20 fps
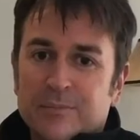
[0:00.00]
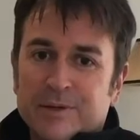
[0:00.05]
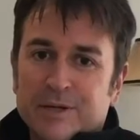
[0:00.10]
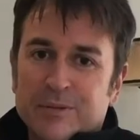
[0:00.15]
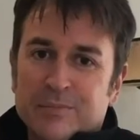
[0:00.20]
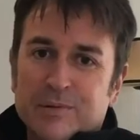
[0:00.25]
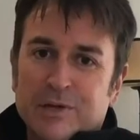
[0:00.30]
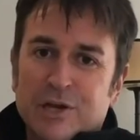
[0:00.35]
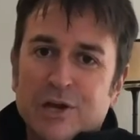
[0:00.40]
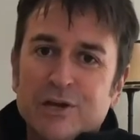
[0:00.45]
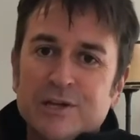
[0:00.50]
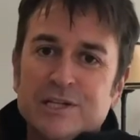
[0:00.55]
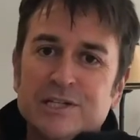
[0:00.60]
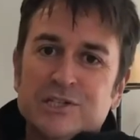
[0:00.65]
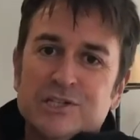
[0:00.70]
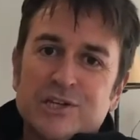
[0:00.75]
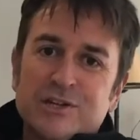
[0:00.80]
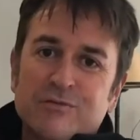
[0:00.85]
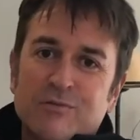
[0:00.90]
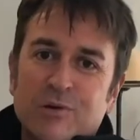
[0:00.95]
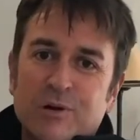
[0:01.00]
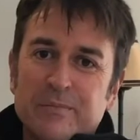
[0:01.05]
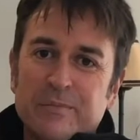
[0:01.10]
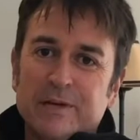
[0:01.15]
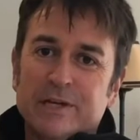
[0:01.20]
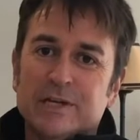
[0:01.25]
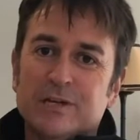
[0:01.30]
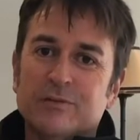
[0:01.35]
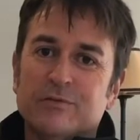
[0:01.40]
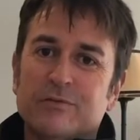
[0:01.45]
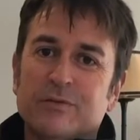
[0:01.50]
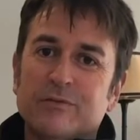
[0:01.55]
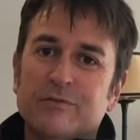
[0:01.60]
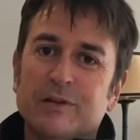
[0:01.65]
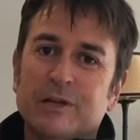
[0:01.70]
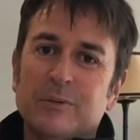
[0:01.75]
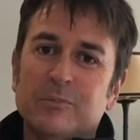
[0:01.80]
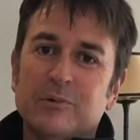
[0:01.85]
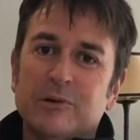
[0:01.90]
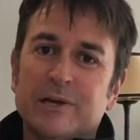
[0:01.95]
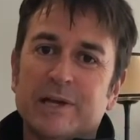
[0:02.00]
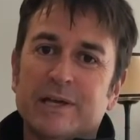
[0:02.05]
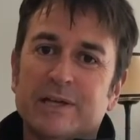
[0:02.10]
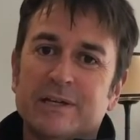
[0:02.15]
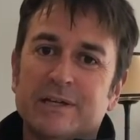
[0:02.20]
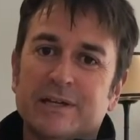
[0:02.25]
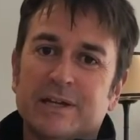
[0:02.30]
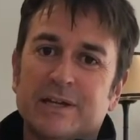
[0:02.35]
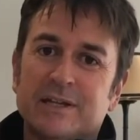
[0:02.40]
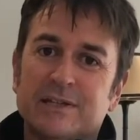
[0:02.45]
Nick Piccone, Chief Winemaker for Villa Maria,